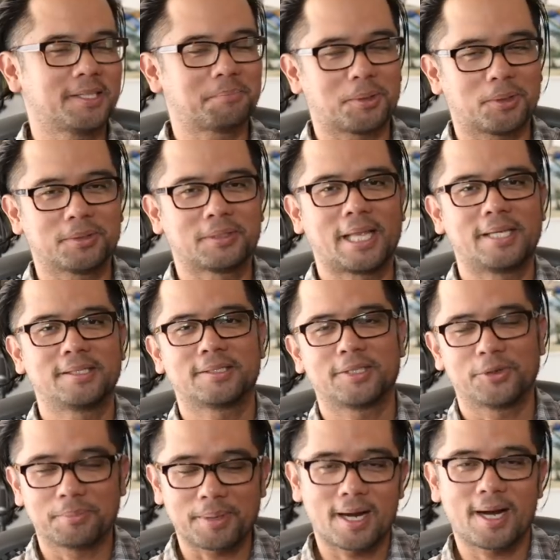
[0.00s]
and the bird lands
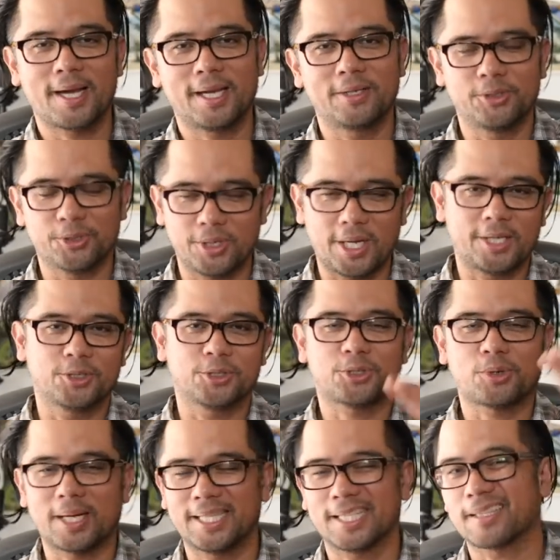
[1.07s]
nearby and you're, and you're
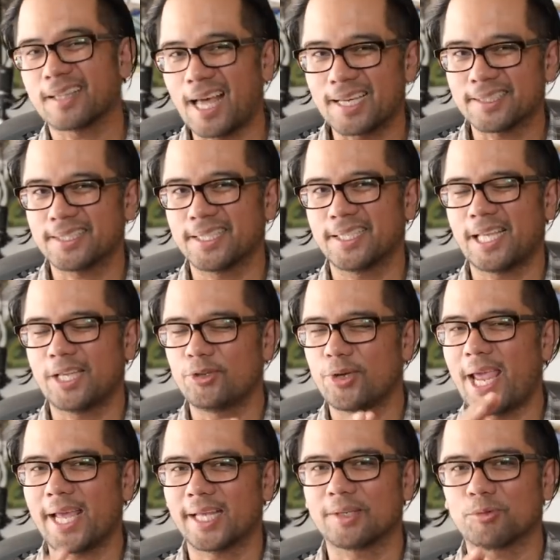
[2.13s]
trying to glass it and you
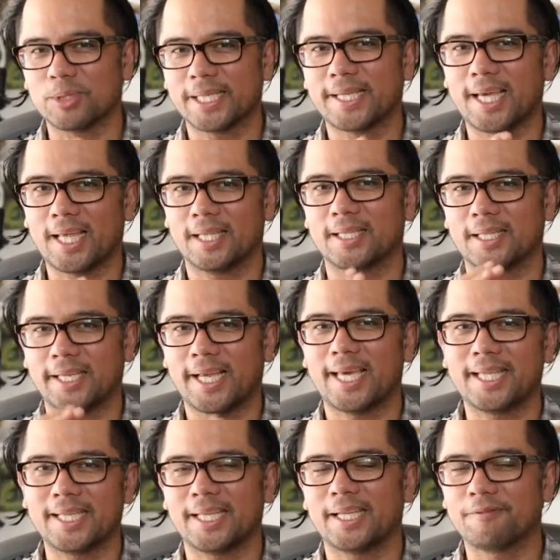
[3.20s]
can't really get, get
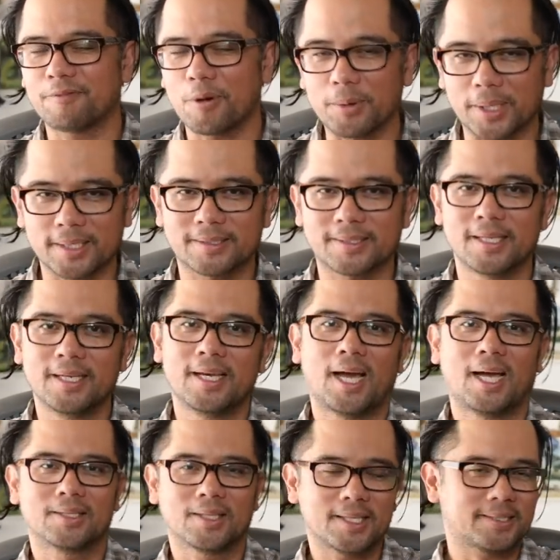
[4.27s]
it in focus
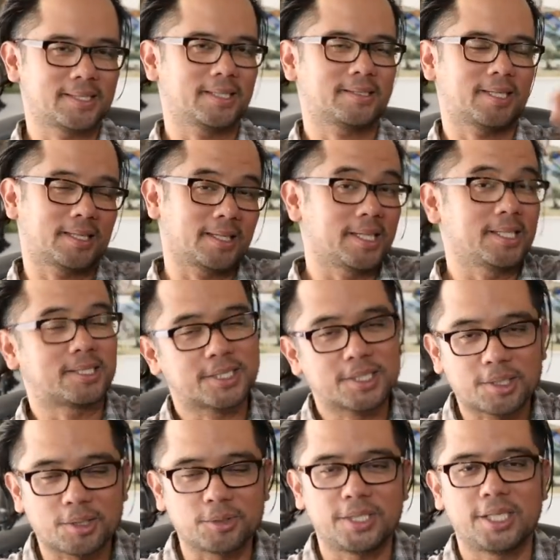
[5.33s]
unless it's at least
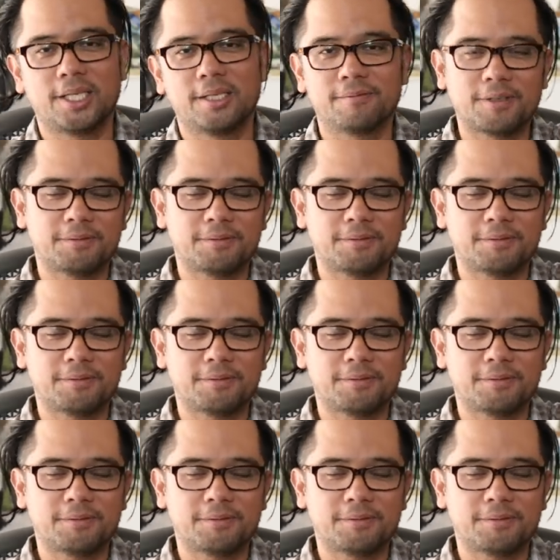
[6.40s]
13,